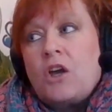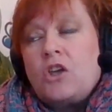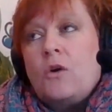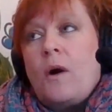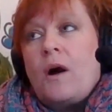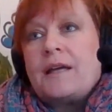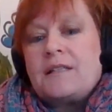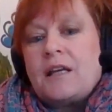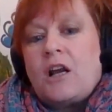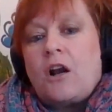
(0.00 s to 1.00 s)
you are
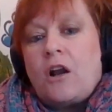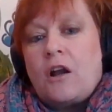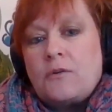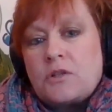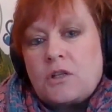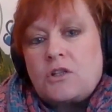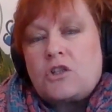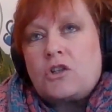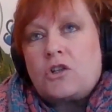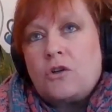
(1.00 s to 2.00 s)
getting closer
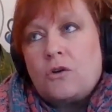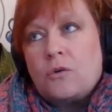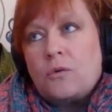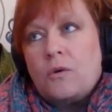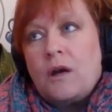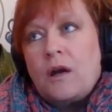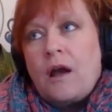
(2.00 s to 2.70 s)
to,